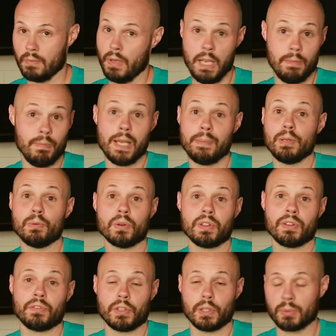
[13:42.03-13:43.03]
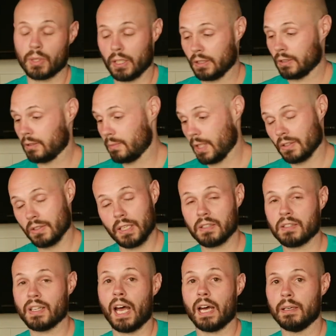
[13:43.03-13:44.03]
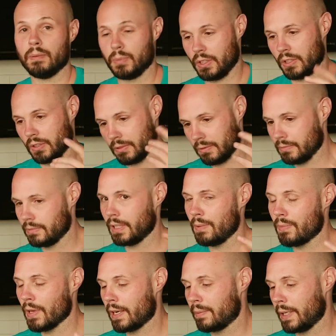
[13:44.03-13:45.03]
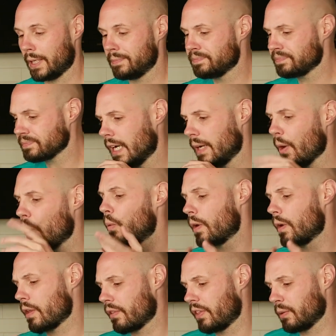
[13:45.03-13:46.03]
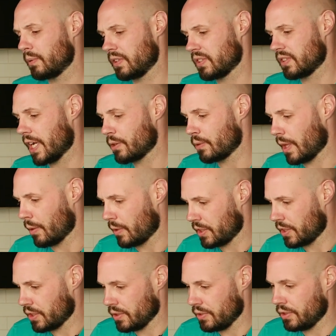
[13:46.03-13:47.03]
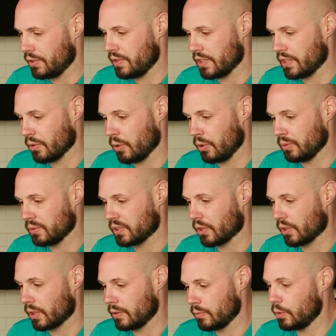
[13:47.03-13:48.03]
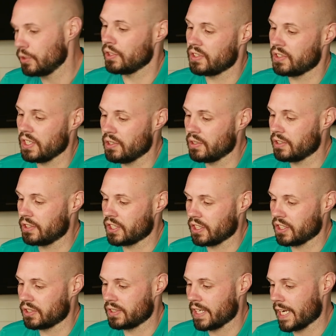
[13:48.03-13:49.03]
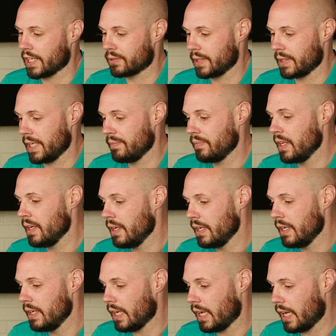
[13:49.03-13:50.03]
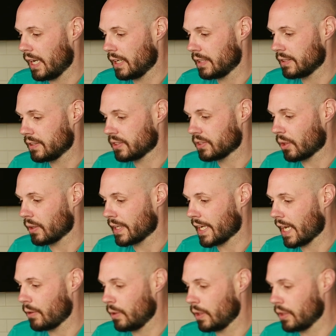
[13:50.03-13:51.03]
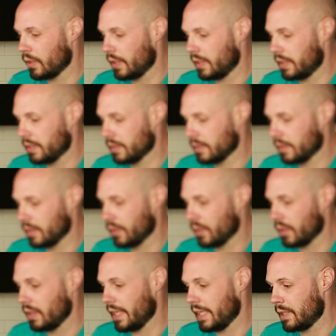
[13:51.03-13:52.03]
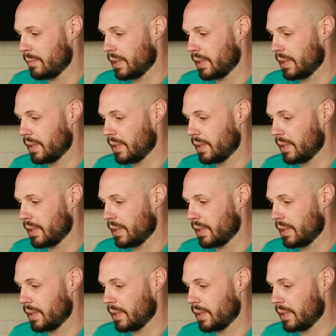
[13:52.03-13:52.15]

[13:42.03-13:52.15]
It may be worth it for your product. I'm not saying it's not, but just keep that in mind. Uh, oh, one other thing with the schedule I wanna show you too, this whole start, well, you can see you can adjust your tax rate. Uh, start count, well, I'll go to, I'll go to light